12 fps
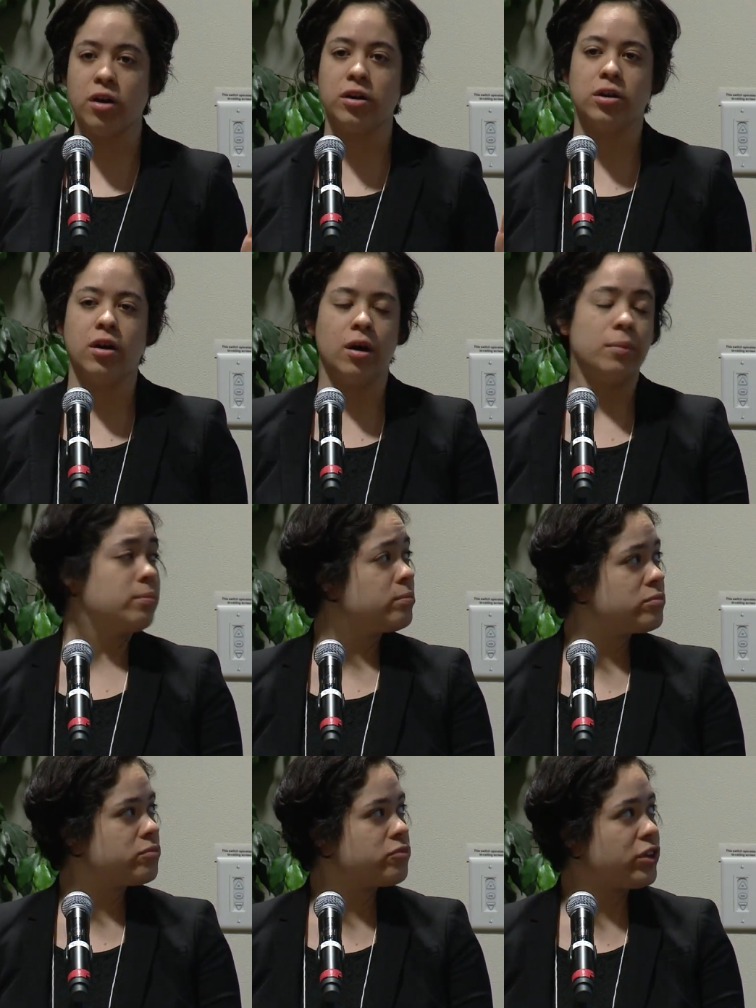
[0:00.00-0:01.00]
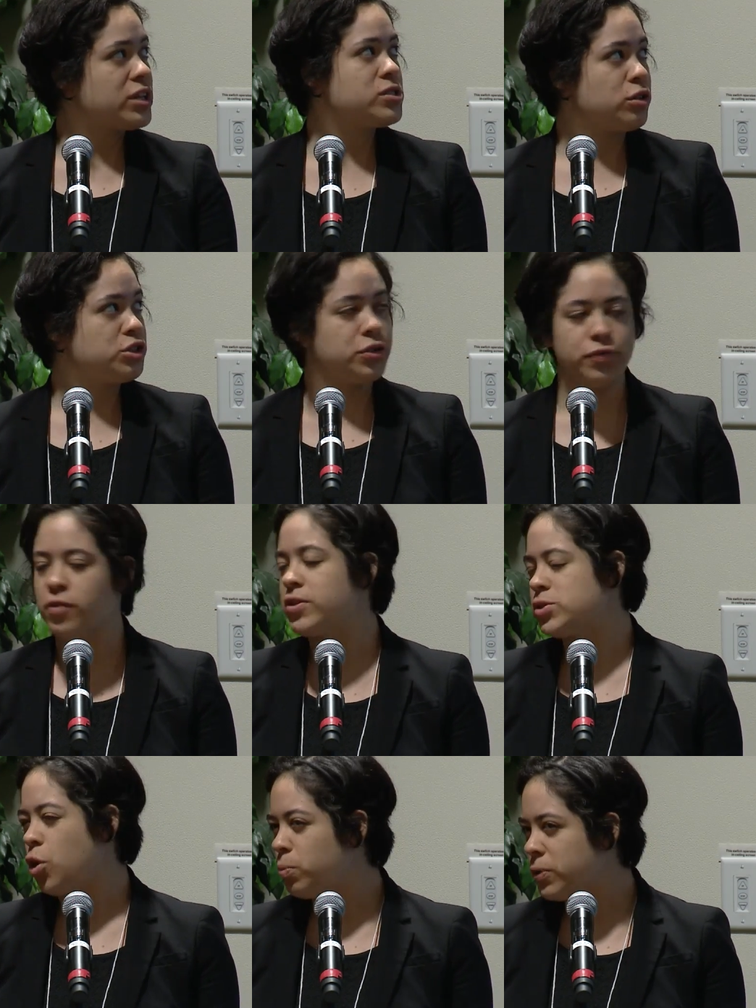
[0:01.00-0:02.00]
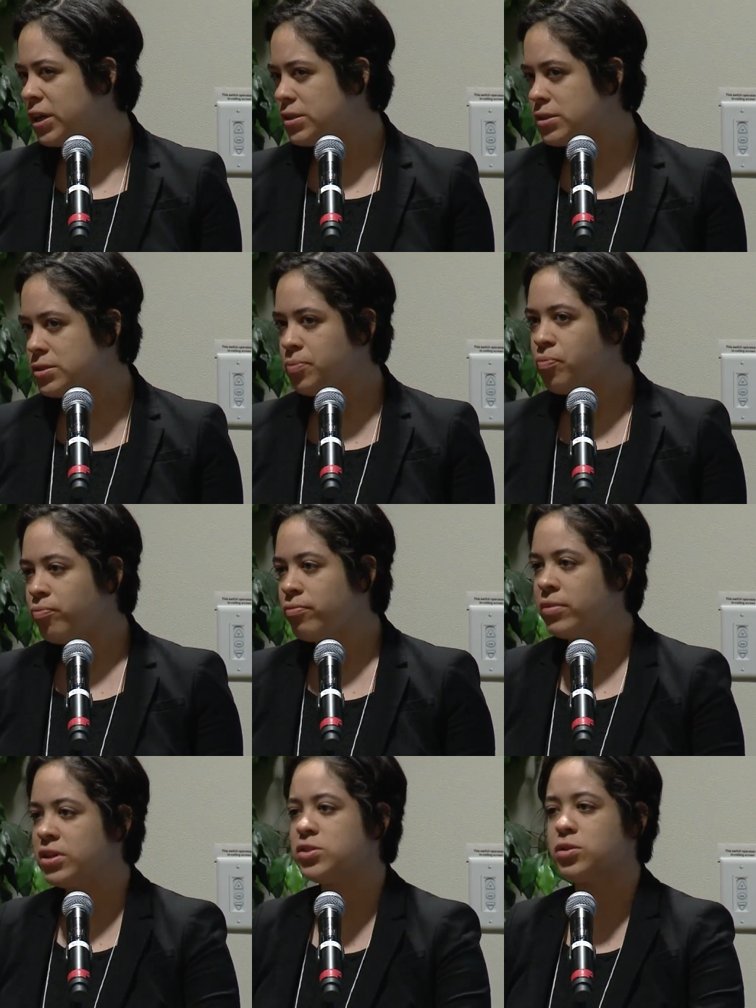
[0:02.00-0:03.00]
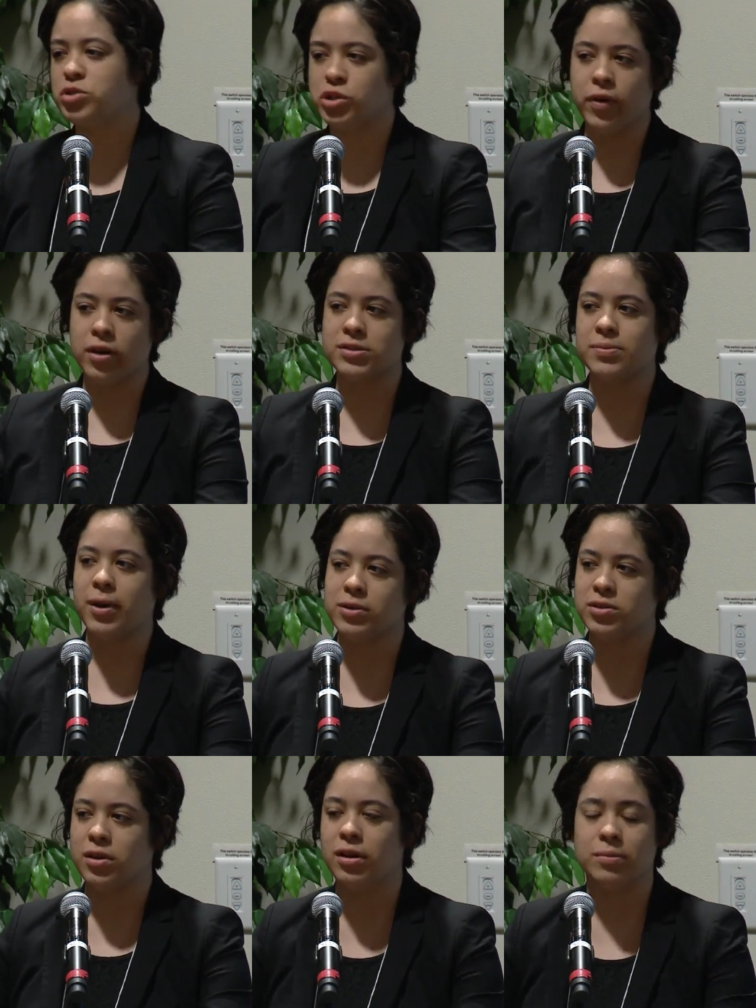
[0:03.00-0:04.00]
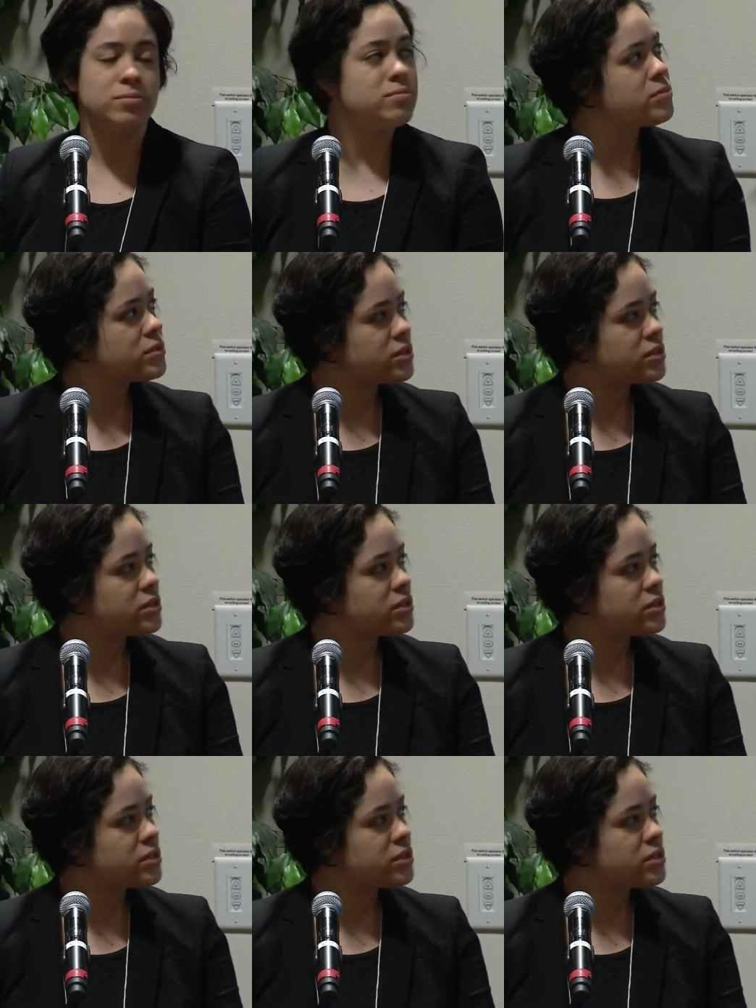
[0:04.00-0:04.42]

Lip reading: are really searching for this home place. And so Shavaun's about to